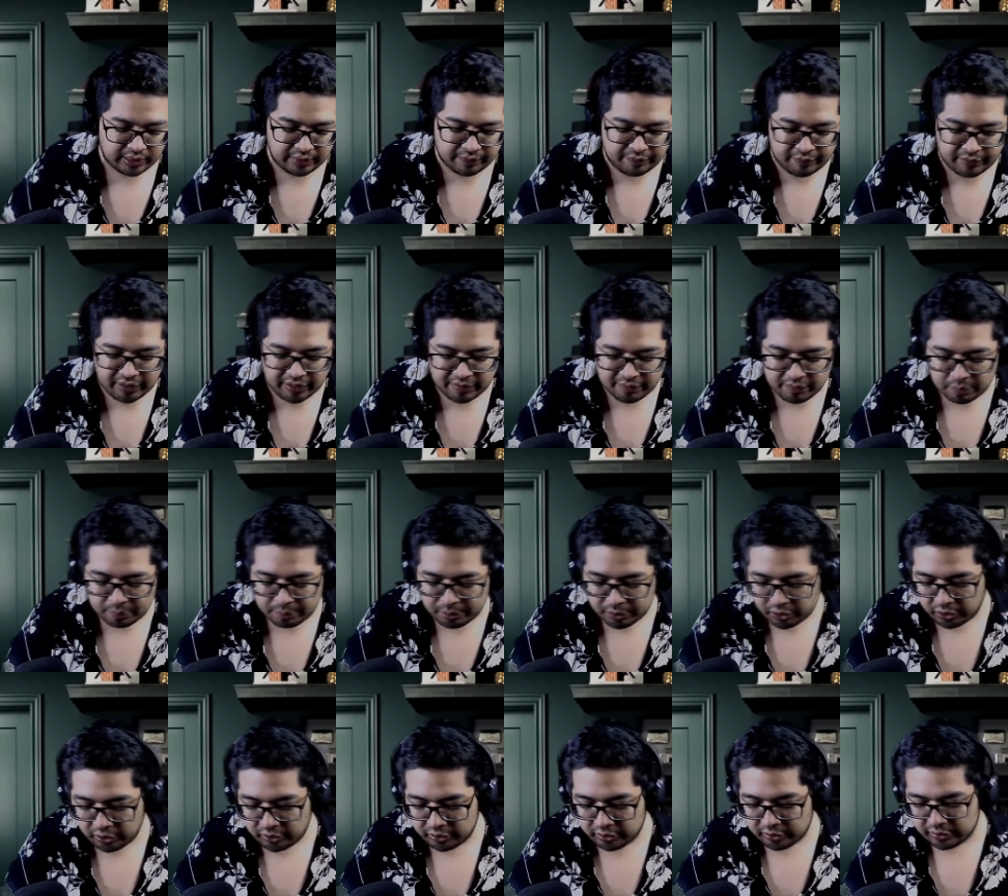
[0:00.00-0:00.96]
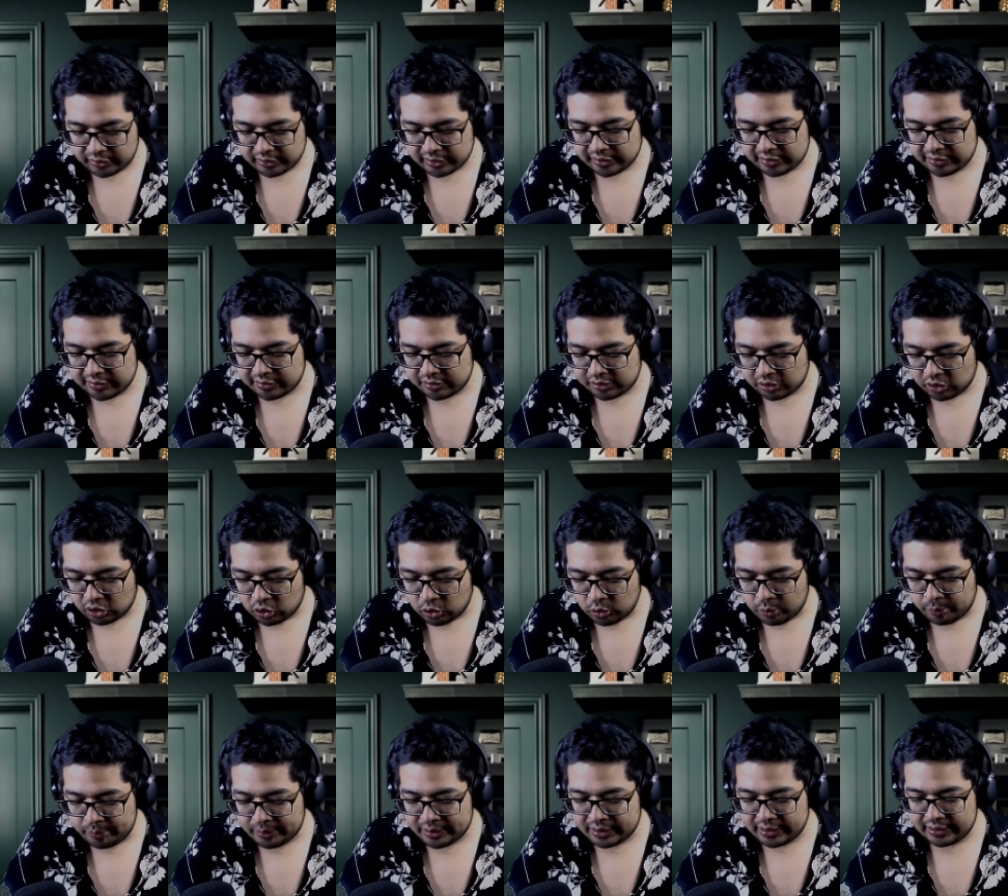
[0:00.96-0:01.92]
If you have a partner that is
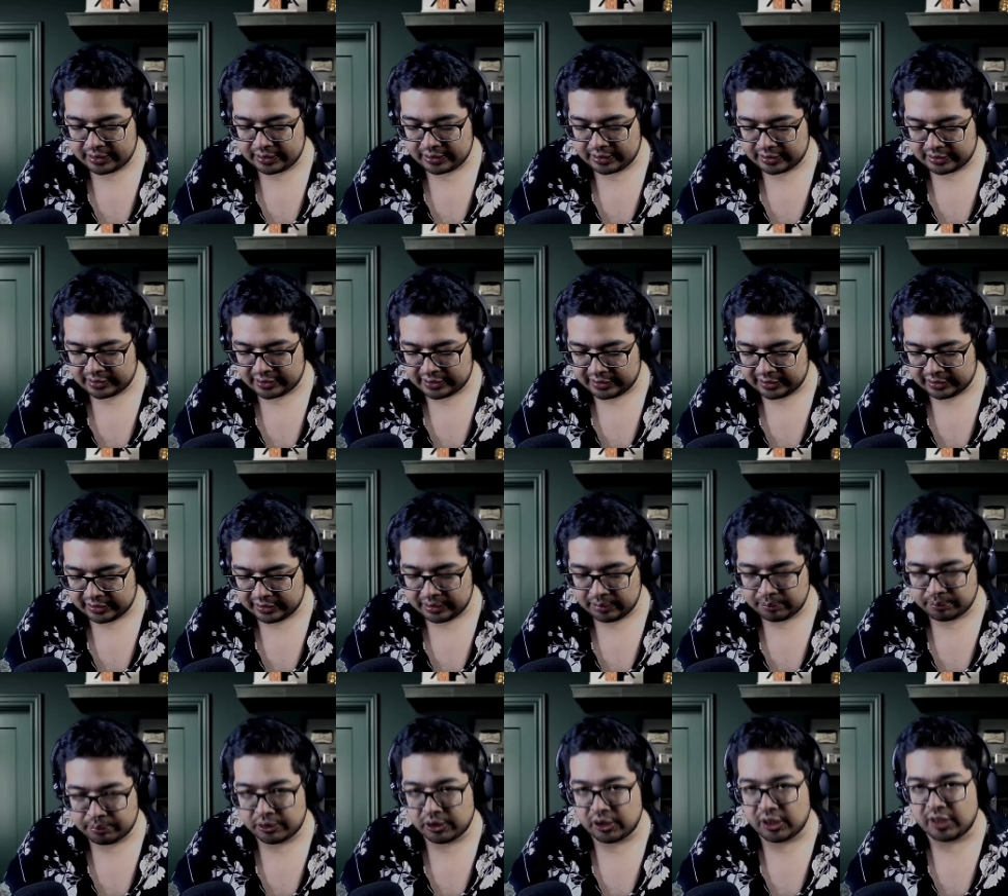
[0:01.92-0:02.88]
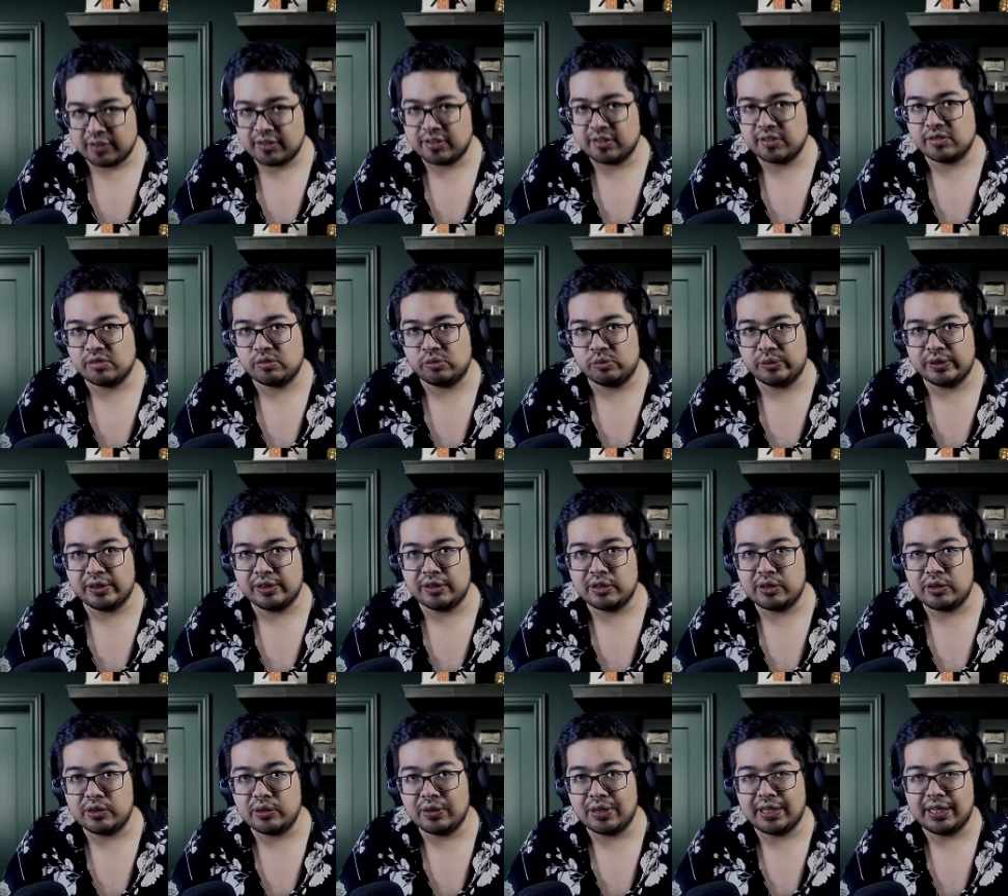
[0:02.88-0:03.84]
open in the healing process
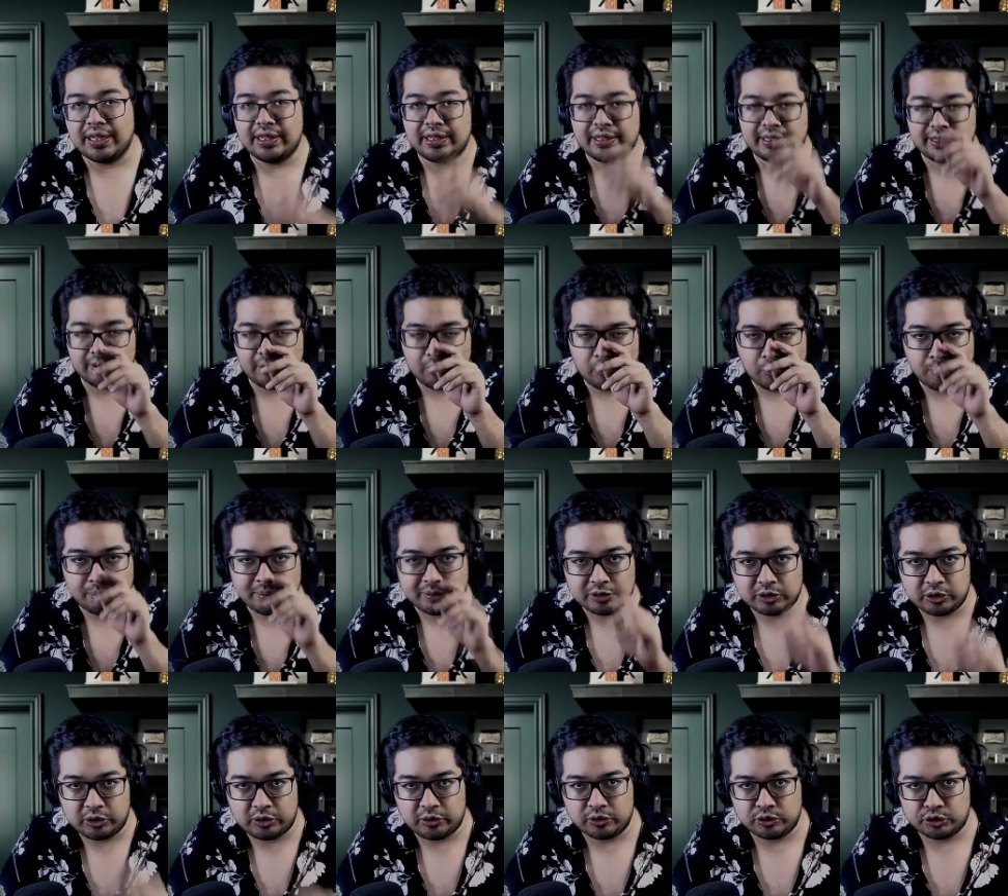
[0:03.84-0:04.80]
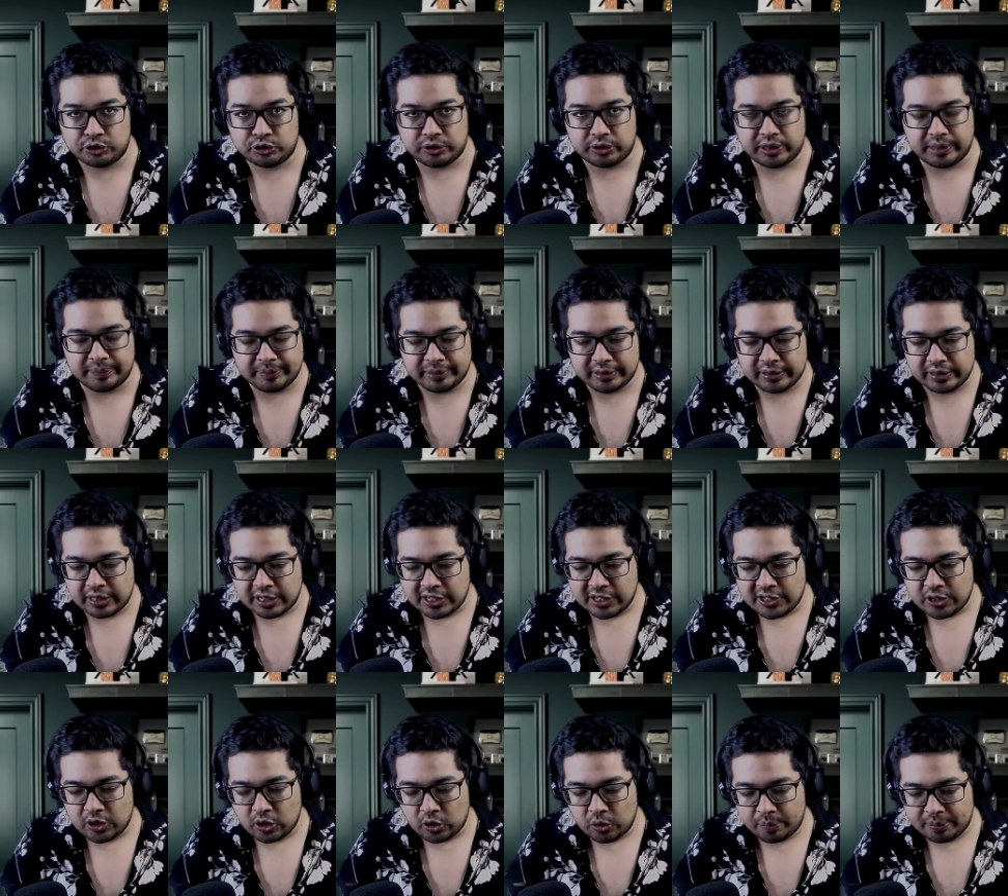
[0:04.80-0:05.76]
with you, i.e. open to your trauma,
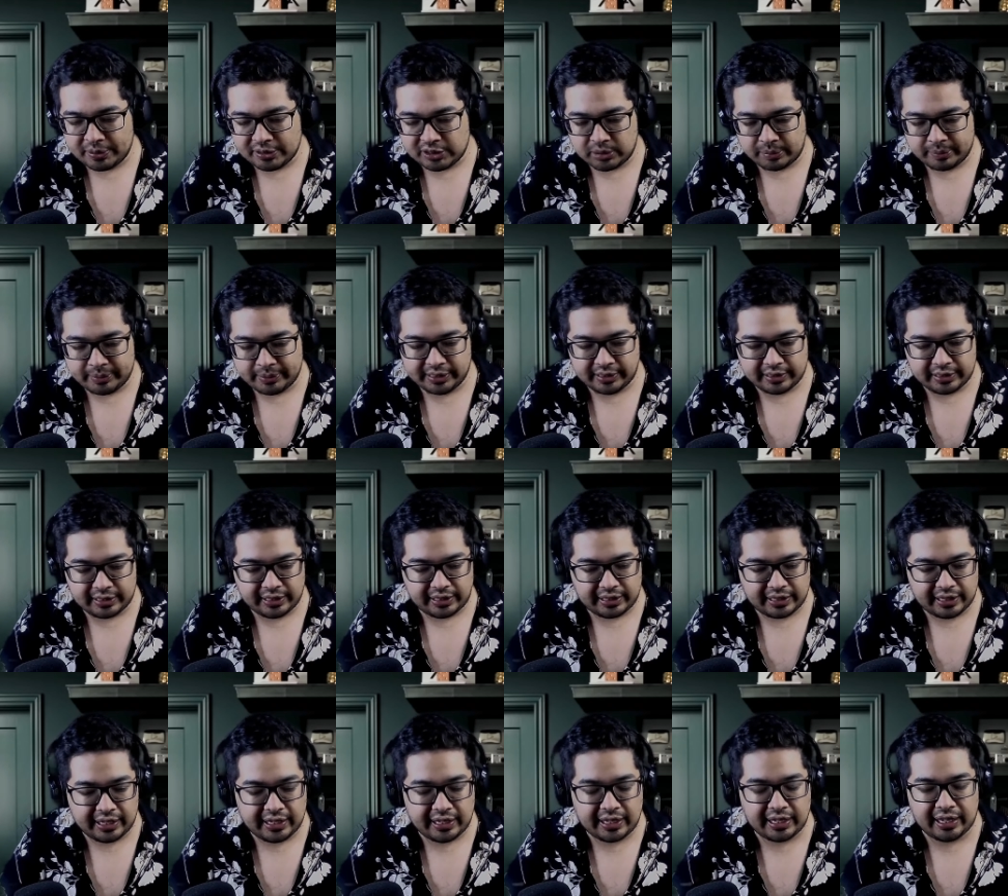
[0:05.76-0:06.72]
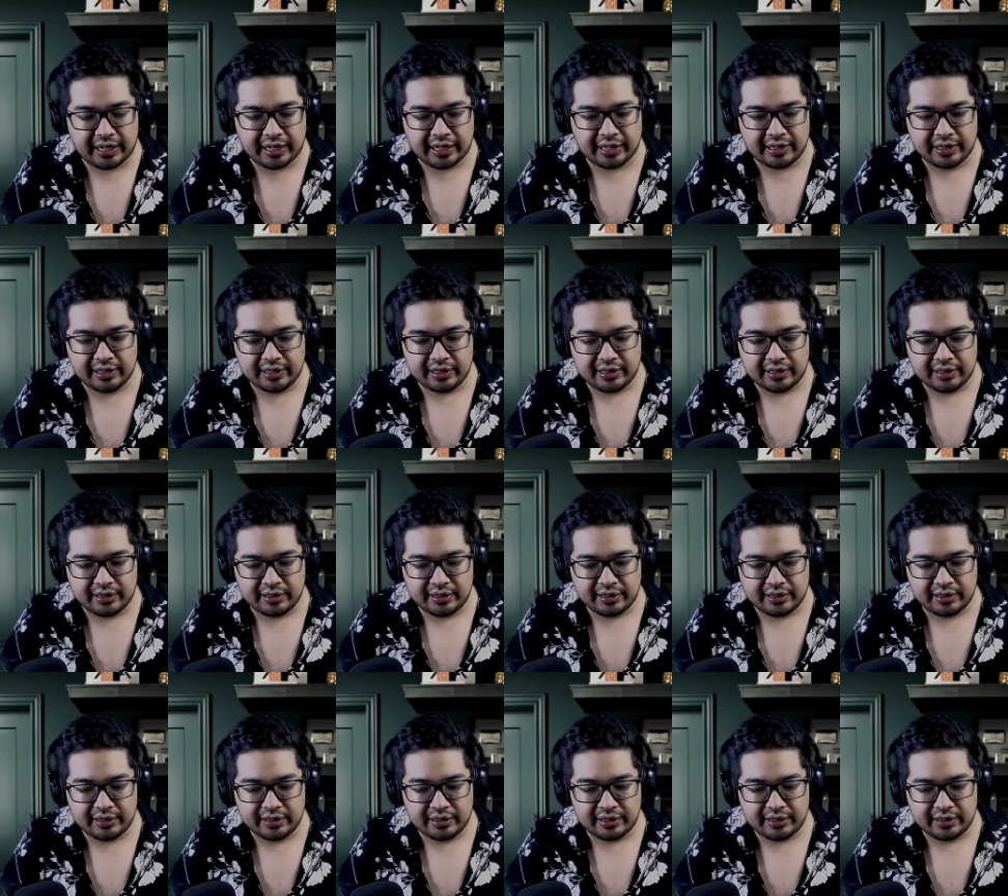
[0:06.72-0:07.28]
open to being like, hey,